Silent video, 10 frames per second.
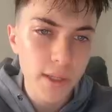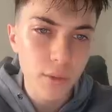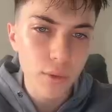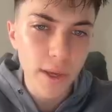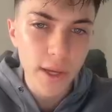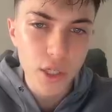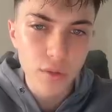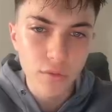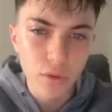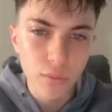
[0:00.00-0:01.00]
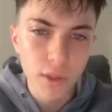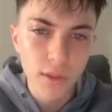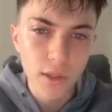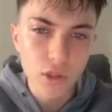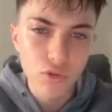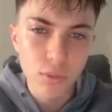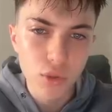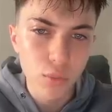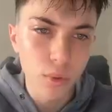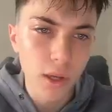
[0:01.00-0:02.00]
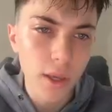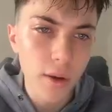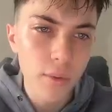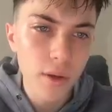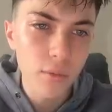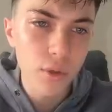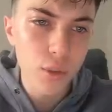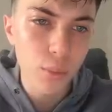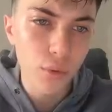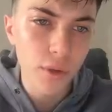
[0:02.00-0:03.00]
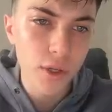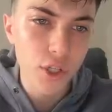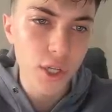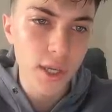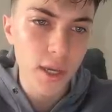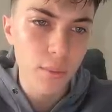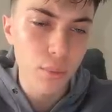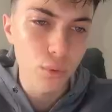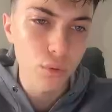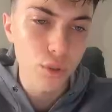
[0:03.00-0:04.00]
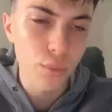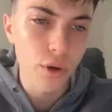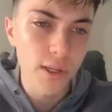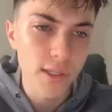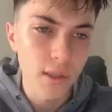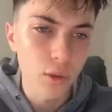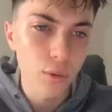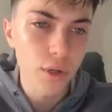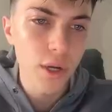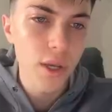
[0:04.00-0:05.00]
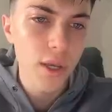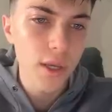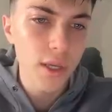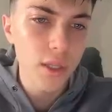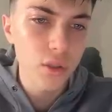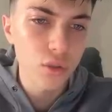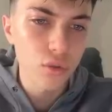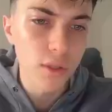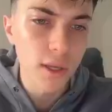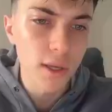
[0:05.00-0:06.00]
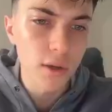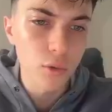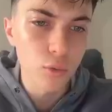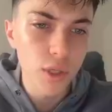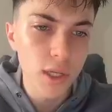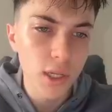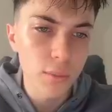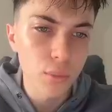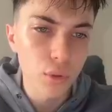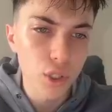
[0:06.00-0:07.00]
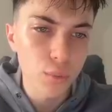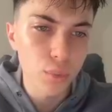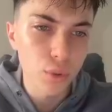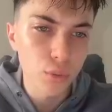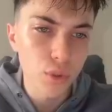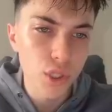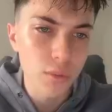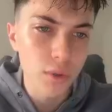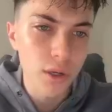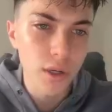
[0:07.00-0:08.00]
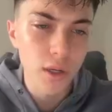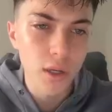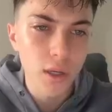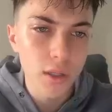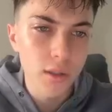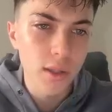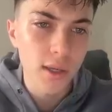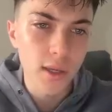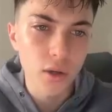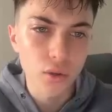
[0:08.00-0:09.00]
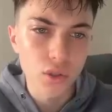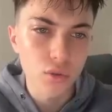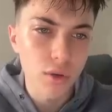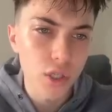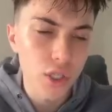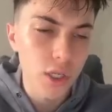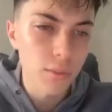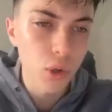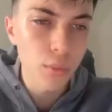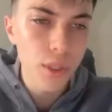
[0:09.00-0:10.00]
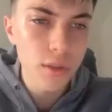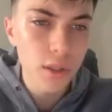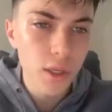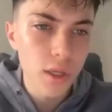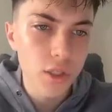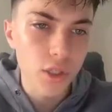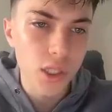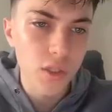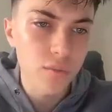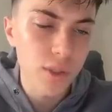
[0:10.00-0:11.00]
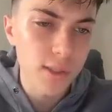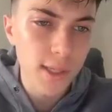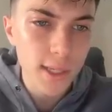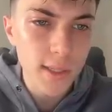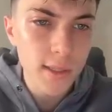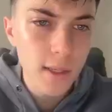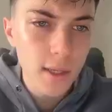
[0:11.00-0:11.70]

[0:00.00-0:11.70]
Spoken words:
a reaction from that extreme supply area, which potentially can push price lower into the weekly bullish push, which I'm gonna take in consideration in a moment. Just give me a second.